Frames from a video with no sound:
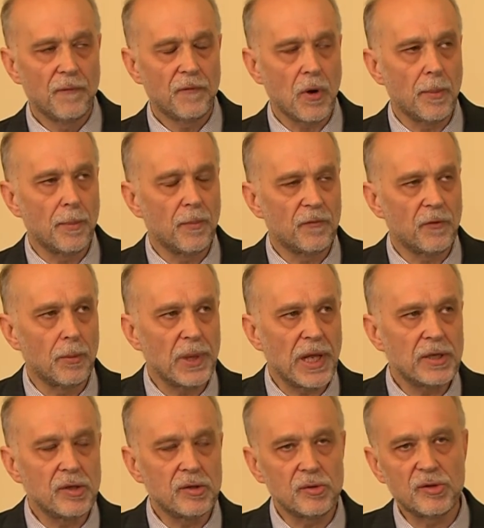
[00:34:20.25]
from
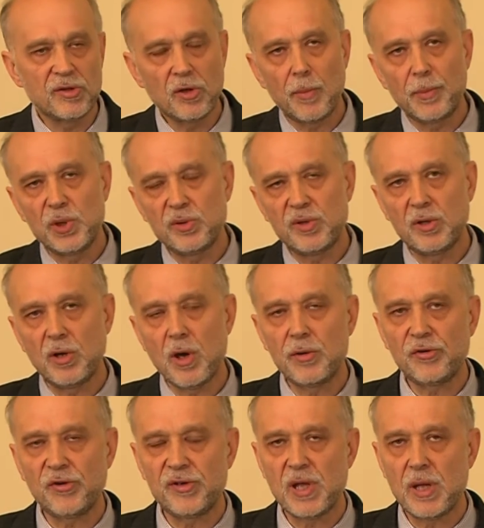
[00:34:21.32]
ladies who stop using
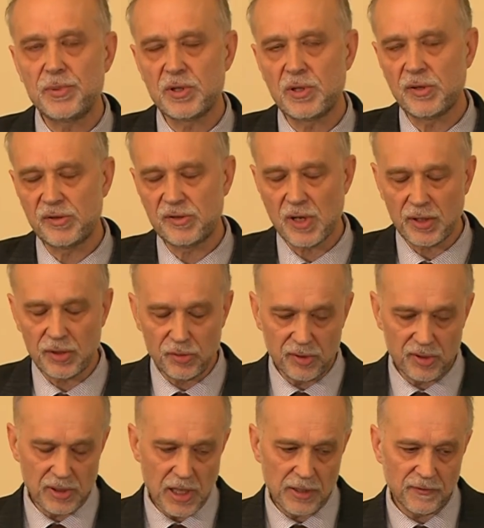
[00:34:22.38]
contraception and start
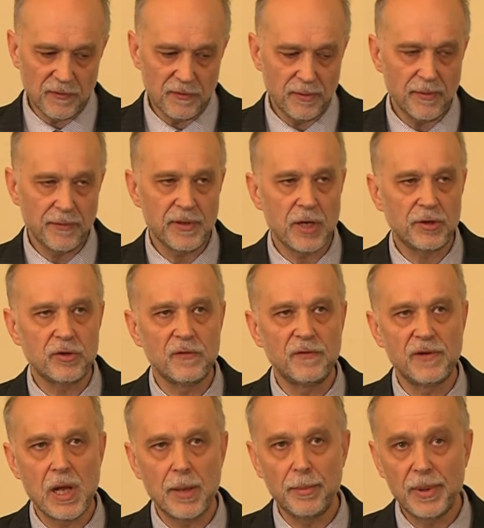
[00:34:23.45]
using natural
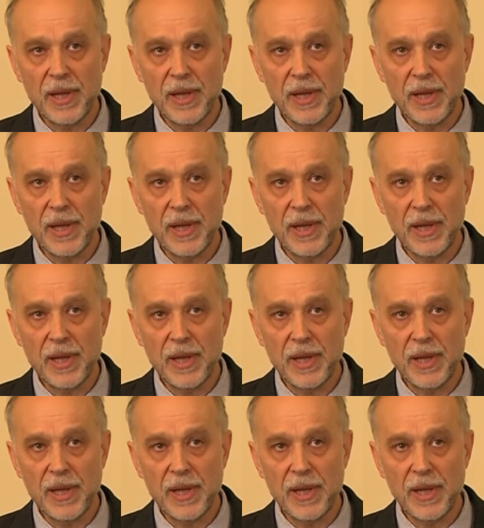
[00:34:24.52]
family